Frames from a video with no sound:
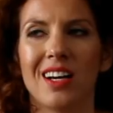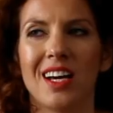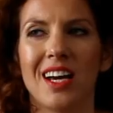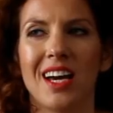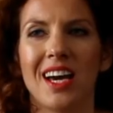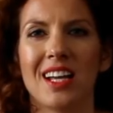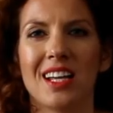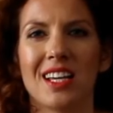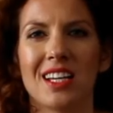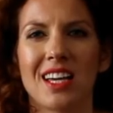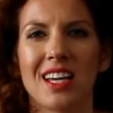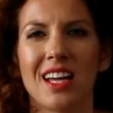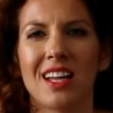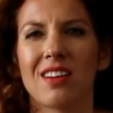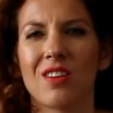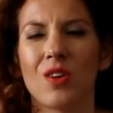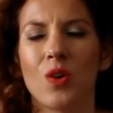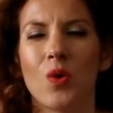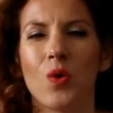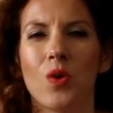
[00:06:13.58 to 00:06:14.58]
and it can
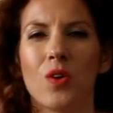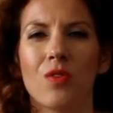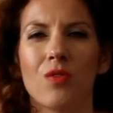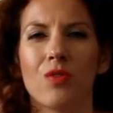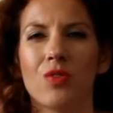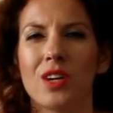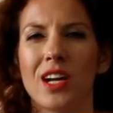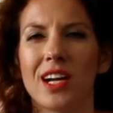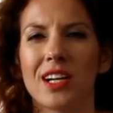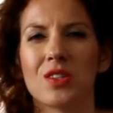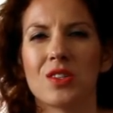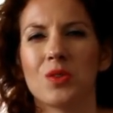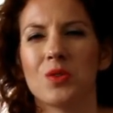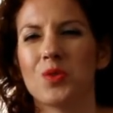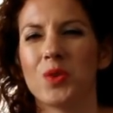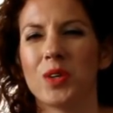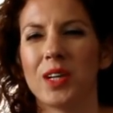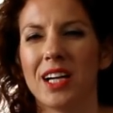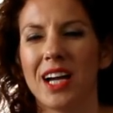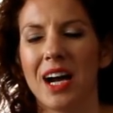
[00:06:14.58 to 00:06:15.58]
go on for like
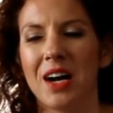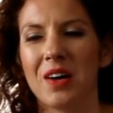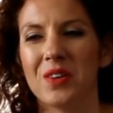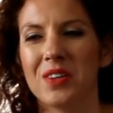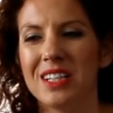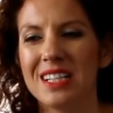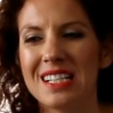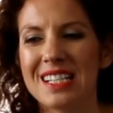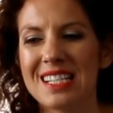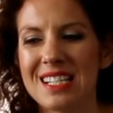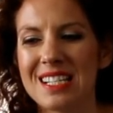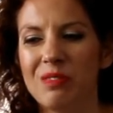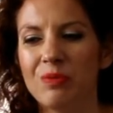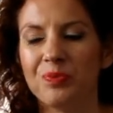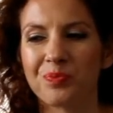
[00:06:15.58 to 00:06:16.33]
2-3 hours.